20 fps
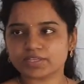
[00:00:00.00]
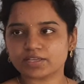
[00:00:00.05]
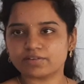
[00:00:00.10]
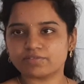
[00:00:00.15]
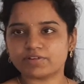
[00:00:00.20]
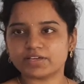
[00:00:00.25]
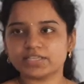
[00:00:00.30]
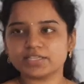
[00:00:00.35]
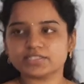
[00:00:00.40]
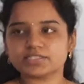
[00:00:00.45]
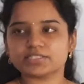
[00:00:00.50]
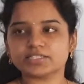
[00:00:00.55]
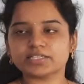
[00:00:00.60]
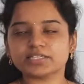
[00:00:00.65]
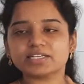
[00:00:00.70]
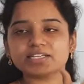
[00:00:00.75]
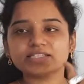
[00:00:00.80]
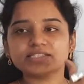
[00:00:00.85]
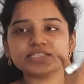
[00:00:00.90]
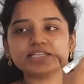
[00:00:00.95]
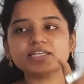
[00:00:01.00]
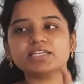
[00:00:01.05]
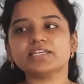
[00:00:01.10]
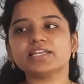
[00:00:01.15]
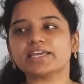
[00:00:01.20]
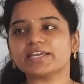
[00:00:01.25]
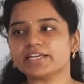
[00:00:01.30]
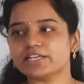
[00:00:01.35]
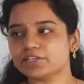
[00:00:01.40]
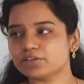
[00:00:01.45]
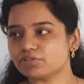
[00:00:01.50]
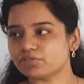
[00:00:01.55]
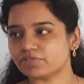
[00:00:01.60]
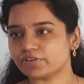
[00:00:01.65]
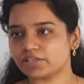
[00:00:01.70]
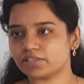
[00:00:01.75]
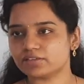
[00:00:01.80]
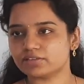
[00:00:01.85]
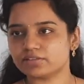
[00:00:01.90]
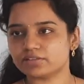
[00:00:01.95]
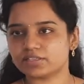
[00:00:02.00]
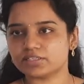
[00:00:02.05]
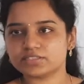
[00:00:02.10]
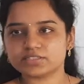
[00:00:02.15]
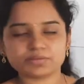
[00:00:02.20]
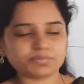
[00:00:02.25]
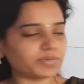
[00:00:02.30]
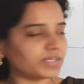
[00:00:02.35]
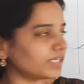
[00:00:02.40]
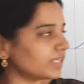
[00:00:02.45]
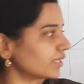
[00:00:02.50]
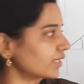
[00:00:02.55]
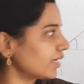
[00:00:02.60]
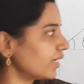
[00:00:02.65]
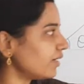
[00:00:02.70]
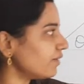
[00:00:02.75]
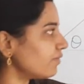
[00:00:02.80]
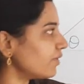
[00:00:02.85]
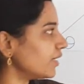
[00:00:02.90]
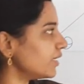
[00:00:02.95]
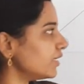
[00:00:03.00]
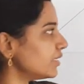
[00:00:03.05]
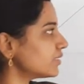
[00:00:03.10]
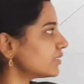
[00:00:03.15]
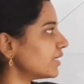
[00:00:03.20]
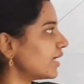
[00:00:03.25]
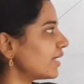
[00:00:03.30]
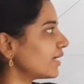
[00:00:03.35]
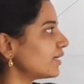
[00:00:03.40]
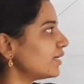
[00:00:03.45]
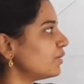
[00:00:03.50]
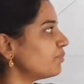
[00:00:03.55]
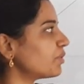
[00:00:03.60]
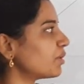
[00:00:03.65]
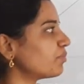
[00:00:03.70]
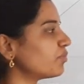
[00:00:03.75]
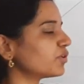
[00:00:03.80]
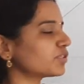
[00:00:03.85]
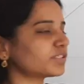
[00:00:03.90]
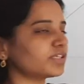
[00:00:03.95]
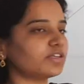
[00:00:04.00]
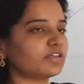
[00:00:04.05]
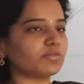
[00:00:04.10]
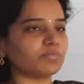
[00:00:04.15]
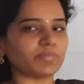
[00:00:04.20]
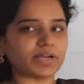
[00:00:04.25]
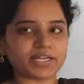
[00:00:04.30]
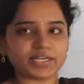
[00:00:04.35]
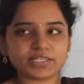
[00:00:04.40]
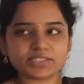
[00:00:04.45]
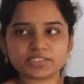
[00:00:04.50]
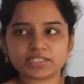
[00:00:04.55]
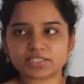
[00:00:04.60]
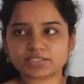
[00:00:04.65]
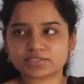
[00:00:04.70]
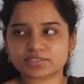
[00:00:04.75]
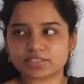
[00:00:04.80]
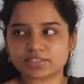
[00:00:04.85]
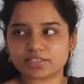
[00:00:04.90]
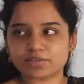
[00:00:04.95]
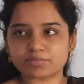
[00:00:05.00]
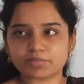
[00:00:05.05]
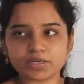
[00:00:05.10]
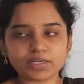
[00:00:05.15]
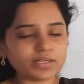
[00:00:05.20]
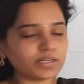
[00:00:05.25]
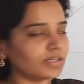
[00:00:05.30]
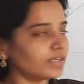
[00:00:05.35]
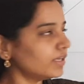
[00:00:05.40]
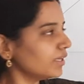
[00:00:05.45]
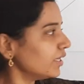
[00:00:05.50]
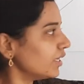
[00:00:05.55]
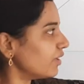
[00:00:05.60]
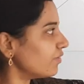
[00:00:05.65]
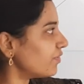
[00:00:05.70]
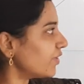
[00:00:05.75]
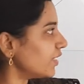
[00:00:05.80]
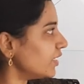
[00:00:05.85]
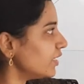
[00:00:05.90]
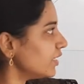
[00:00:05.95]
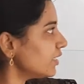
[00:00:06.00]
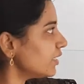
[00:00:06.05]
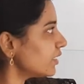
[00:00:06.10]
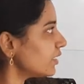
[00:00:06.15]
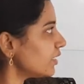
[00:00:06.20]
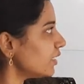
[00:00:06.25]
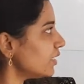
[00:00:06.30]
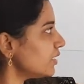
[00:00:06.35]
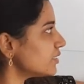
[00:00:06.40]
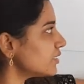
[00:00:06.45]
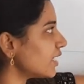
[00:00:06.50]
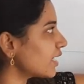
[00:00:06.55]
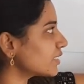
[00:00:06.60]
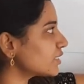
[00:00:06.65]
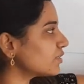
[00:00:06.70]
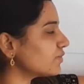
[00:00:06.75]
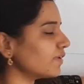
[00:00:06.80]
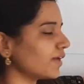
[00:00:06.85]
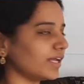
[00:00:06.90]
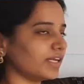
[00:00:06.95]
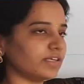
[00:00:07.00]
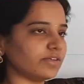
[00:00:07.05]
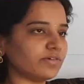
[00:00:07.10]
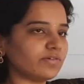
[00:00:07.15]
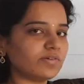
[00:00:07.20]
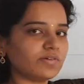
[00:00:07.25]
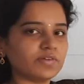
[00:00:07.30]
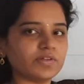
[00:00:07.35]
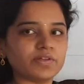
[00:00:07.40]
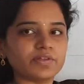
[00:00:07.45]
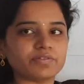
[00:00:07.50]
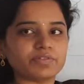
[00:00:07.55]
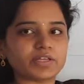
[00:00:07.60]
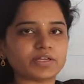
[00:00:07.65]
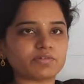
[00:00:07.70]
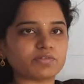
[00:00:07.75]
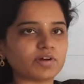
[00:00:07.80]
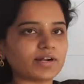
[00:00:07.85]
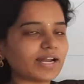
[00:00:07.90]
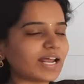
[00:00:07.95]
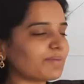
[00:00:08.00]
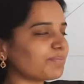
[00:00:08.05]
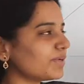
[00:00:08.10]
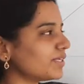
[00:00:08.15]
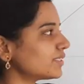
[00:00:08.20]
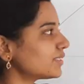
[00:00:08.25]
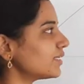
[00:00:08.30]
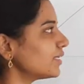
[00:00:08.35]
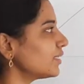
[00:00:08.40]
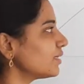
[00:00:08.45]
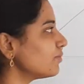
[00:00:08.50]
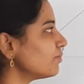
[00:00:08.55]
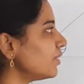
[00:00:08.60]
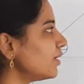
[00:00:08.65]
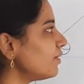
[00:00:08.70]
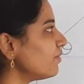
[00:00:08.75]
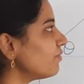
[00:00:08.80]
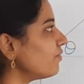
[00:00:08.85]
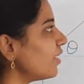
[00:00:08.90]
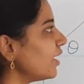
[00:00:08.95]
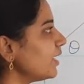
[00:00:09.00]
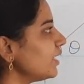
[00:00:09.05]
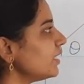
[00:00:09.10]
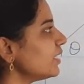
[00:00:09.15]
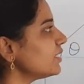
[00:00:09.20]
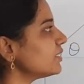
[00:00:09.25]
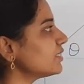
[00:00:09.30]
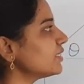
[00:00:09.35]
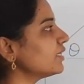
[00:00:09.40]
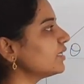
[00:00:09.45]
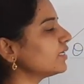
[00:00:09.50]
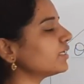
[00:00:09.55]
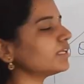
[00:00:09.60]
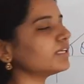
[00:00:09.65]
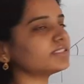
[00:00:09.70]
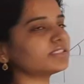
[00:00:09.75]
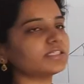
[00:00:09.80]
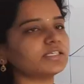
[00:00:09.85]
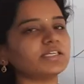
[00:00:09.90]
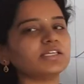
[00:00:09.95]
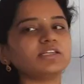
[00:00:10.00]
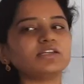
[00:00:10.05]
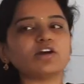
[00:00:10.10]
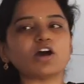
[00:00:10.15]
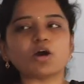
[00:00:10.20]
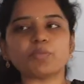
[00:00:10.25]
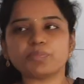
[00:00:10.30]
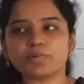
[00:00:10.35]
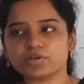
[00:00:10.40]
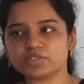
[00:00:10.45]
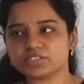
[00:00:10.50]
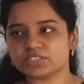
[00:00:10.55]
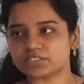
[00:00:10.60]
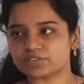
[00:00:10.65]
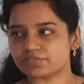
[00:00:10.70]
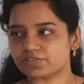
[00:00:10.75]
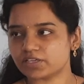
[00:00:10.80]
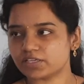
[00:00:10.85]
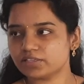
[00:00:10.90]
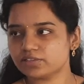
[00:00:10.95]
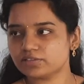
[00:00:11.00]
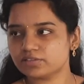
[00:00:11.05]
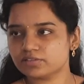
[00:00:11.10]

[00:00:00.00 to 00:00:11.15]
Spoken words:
Y is increasing in negative way. That is the meaning, right? Y is directly proportional to minus x, nothing but if I increase x value, then what happens? Nothing but y is increasing in opposite way.